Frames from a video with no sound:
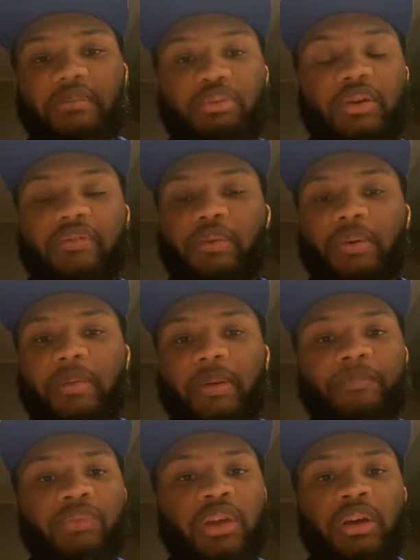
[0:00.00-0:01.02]
previewing
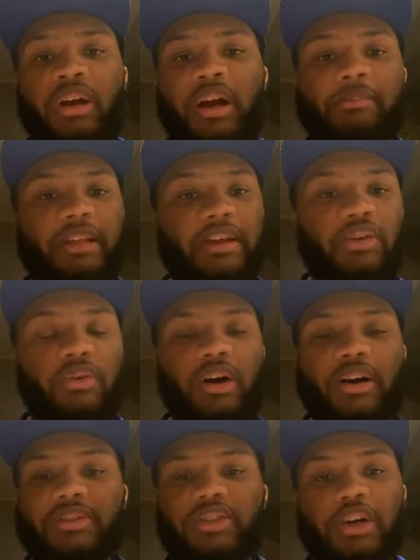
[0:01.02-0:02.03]
them later
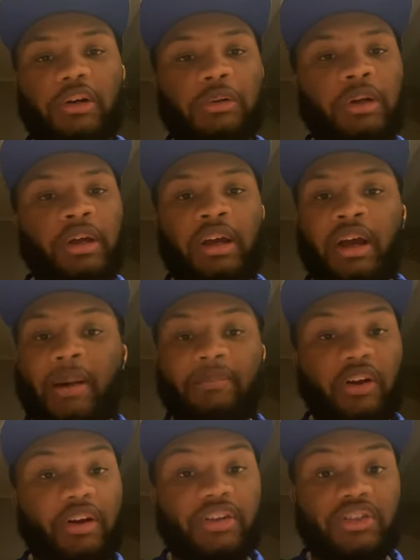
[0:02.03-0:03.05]
on. So I'm
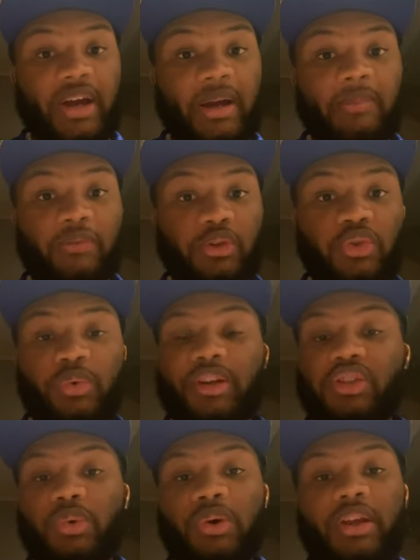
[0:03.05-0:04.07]
very excited for
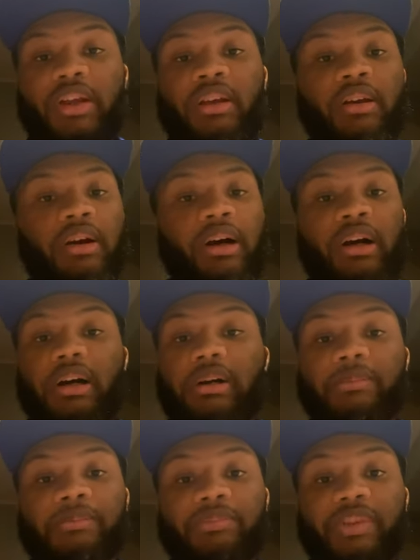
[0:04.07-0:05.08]
2020,
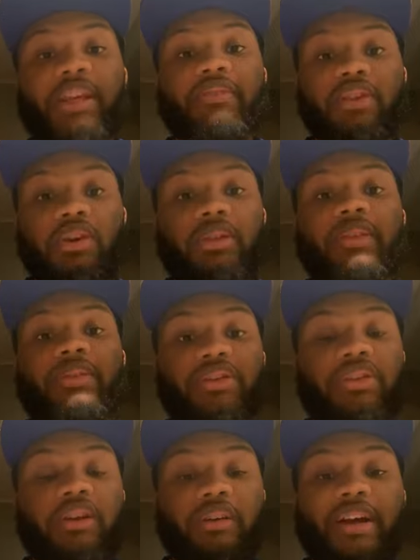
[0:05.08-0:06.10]
even though that
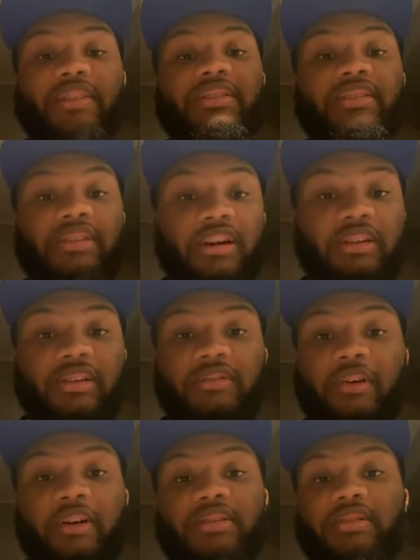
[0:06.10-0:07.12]
this year has sucked as
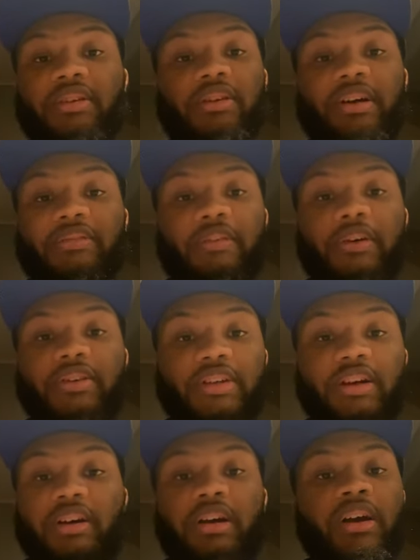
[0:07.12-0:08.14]
far as with
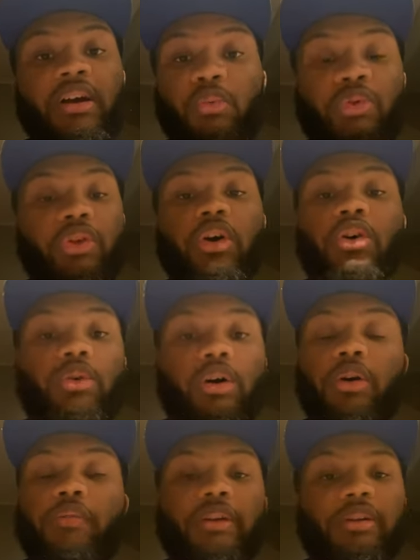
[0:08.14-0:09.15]
the whole
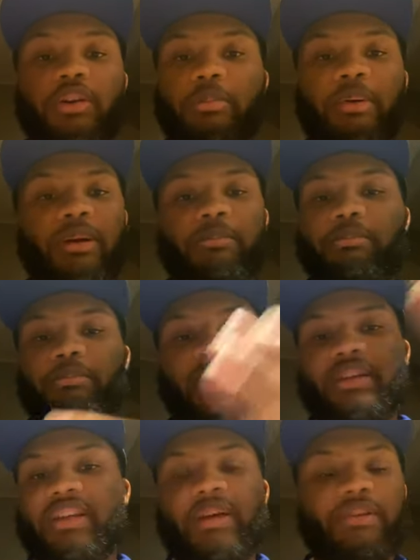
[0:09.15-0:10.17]
COVID, you know,
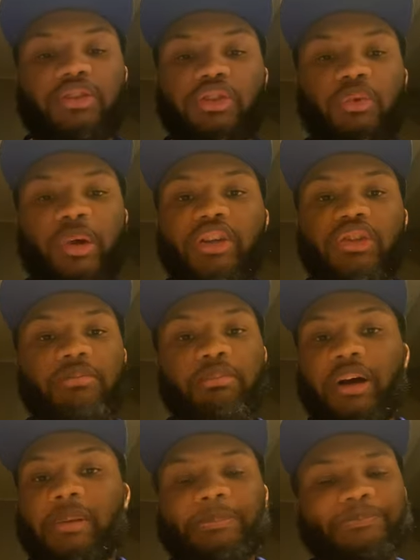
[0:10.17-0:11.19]
pandemic situation.
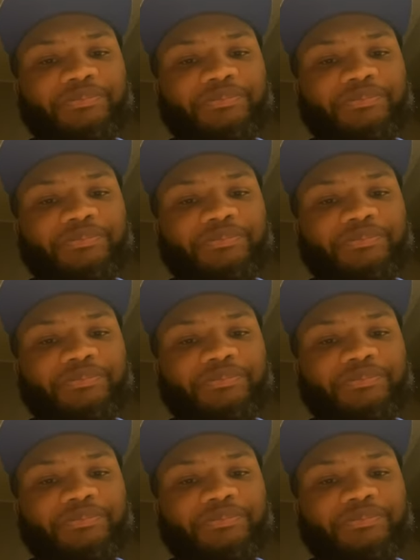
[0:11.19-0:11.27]
But